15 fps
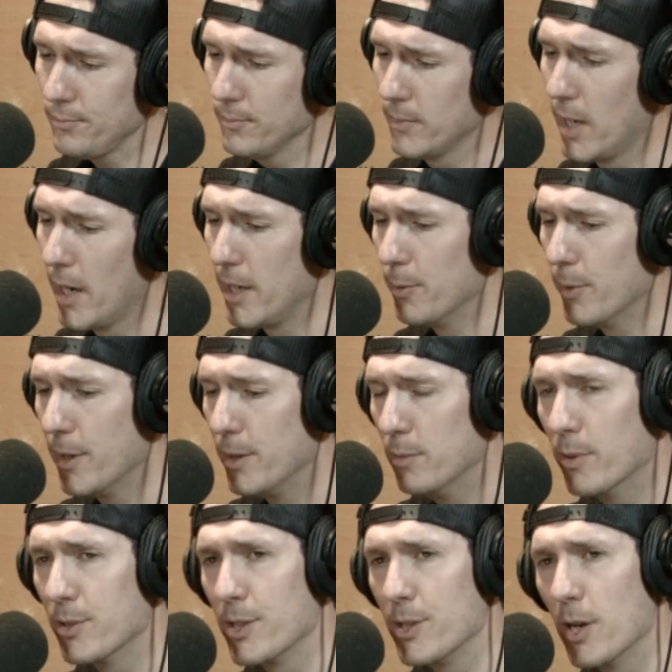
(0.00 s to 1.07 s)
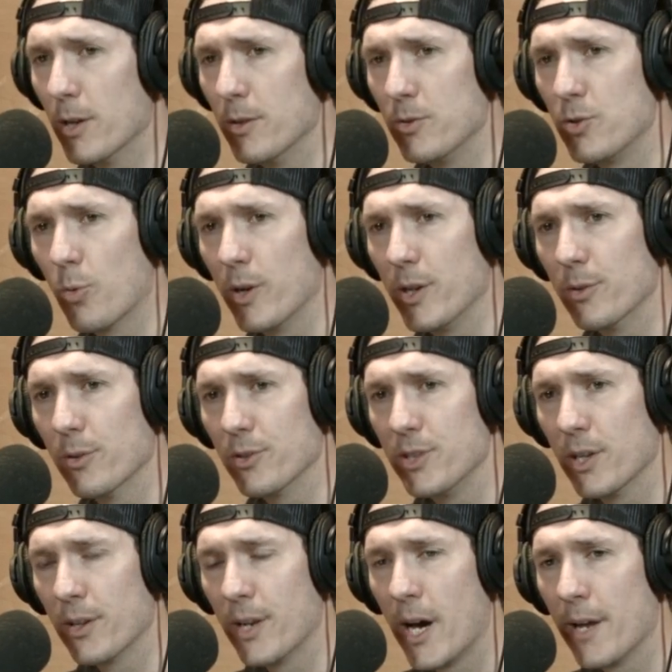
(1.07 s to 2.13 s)
Anyway, dude, a bunch of young 20-year-olds
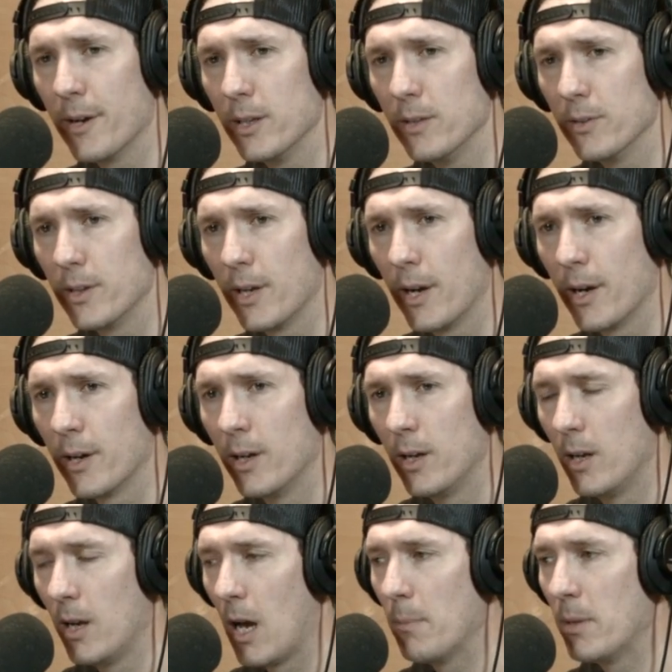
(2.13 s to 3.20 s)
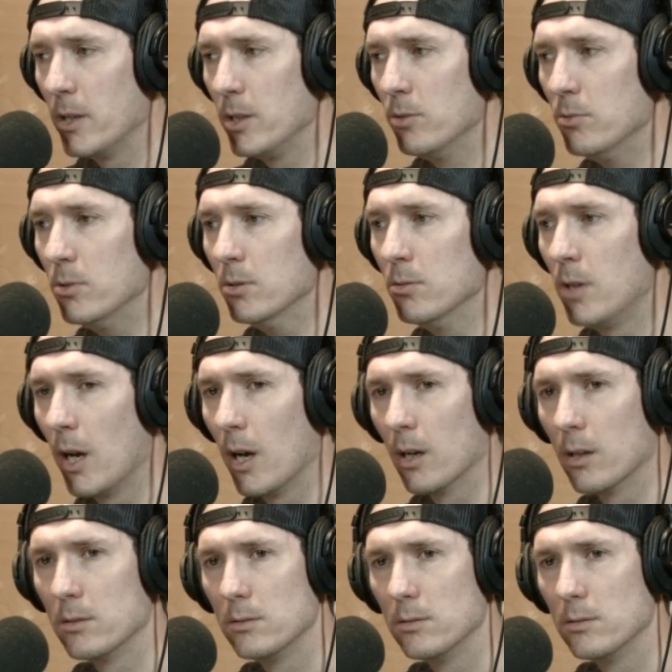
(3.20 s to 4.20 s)
yelling, I don't even care. How about you do care?